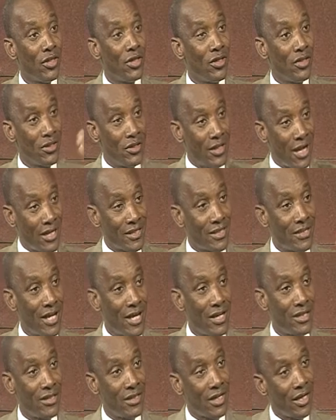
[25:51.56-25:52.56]
last
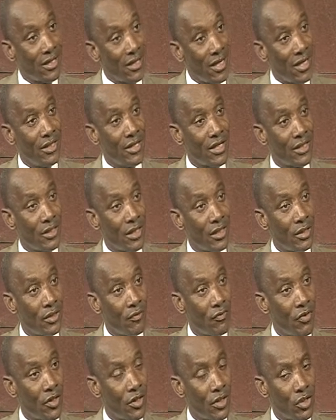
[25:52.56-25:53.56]
night, and now they are saying
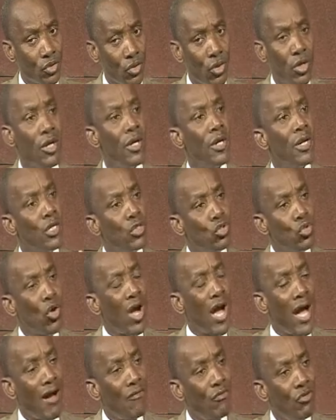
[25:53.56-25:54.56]
different things. So I
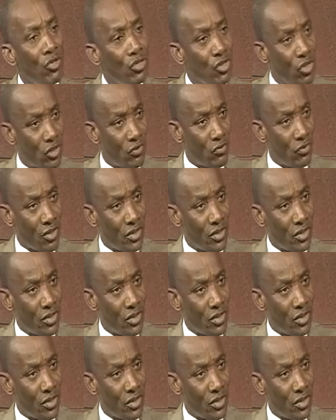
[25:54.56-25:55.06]
have no such faith